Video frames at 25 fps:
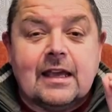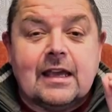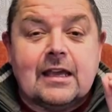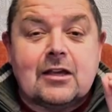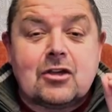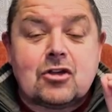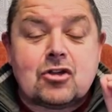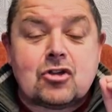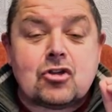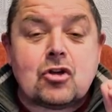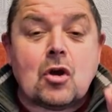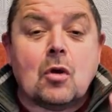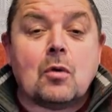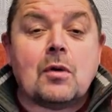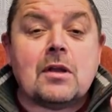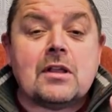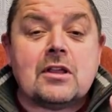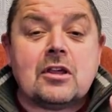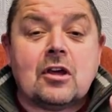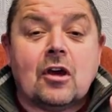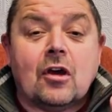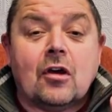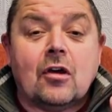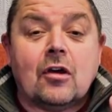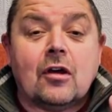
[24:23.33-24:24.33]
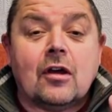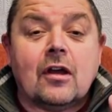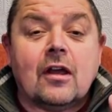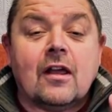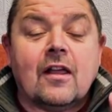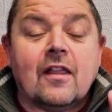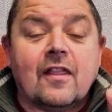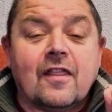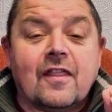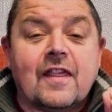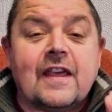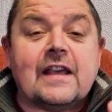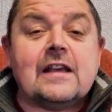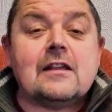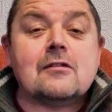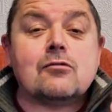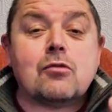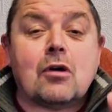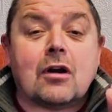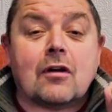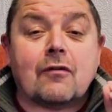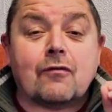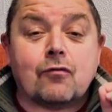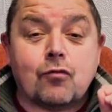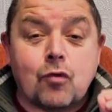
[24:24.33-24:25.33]
is showing you things
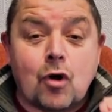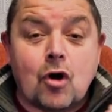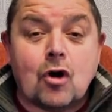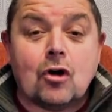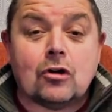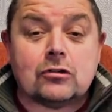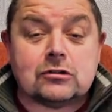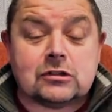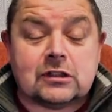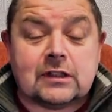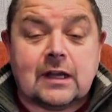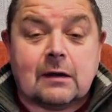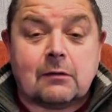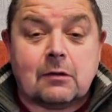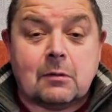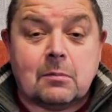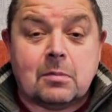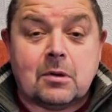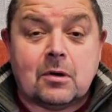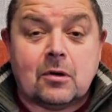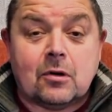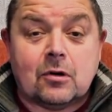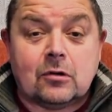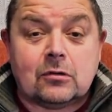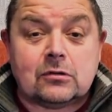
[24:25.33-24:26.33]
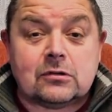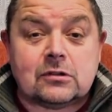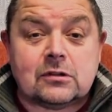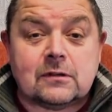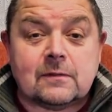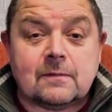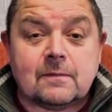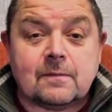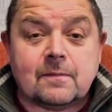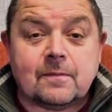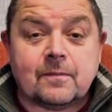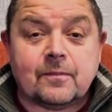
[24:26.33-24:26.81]
what have worked on our boat.